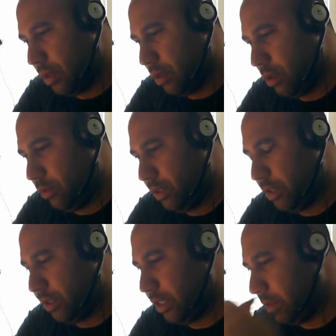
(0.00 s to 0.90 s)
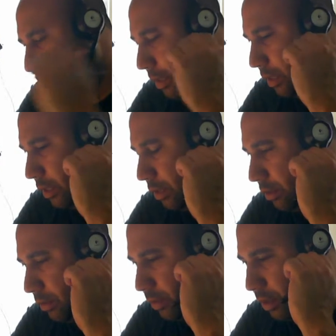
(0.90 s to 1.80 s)
Hopefully you can hear me better too.
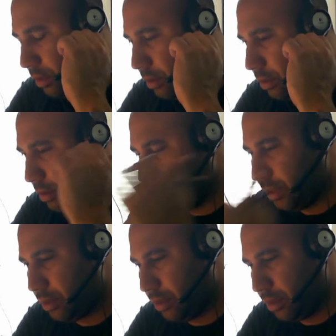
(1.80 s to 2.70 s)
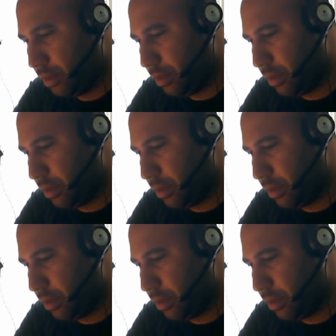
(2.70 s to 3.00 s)
I've got this headset on.